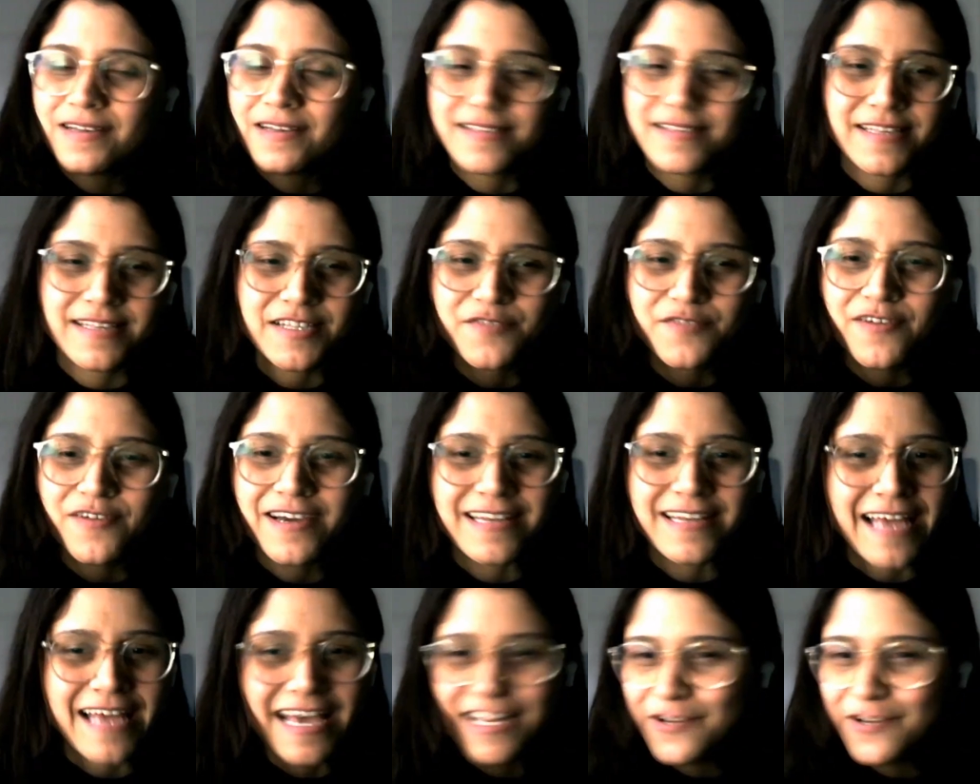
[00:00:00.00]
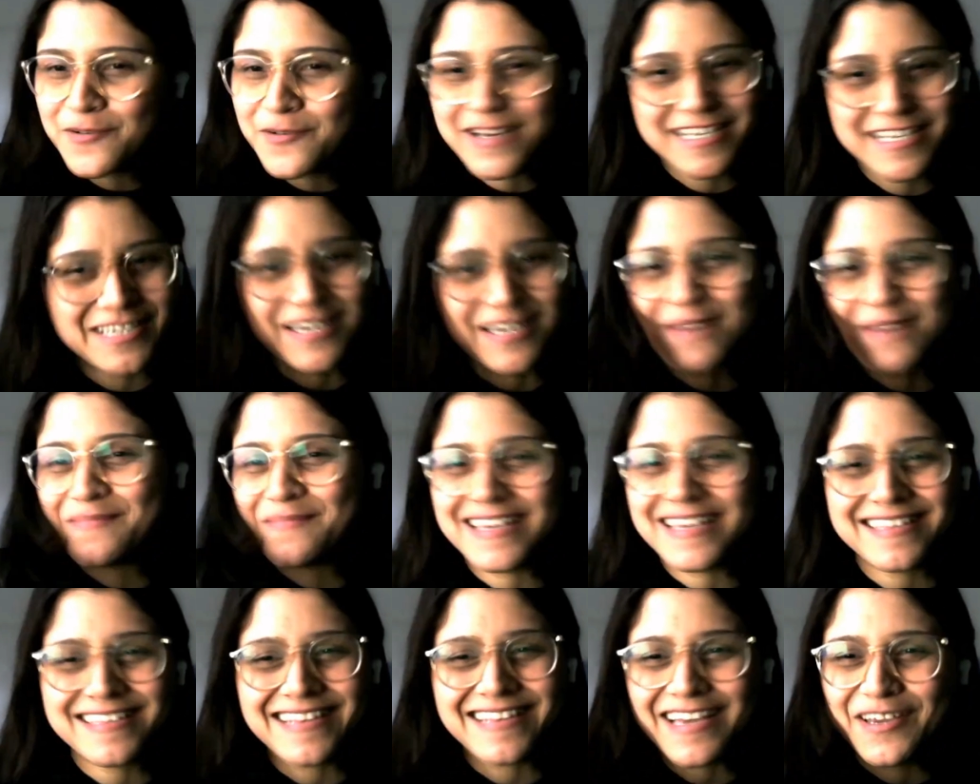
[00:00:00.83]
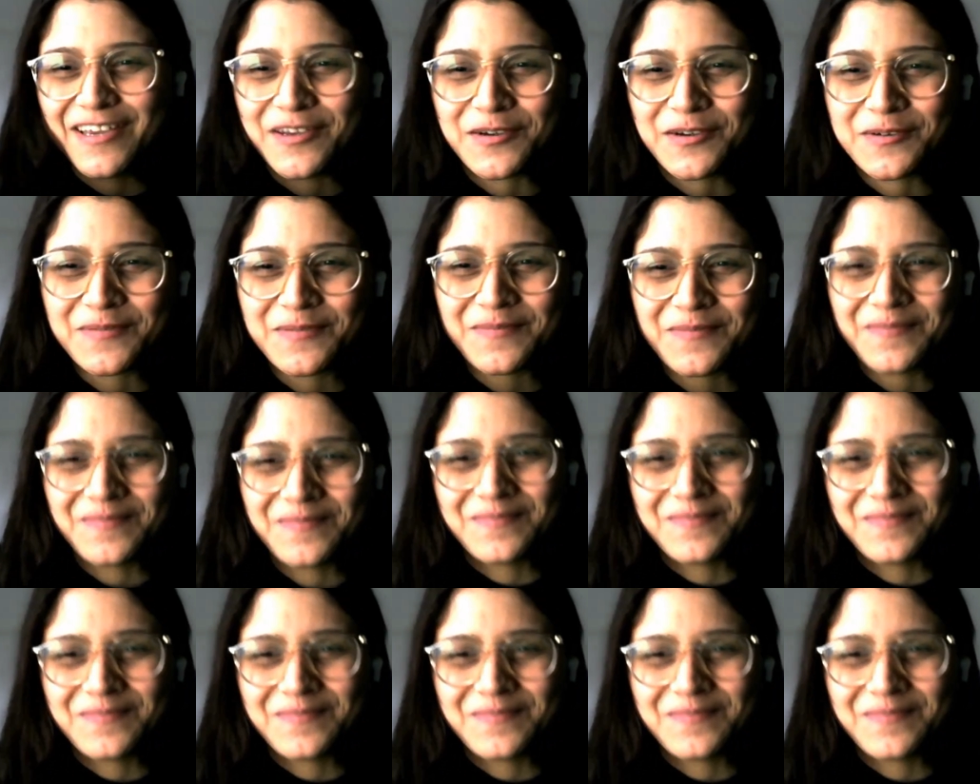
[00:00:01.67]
that's fine. I had a great time. Like, thank you.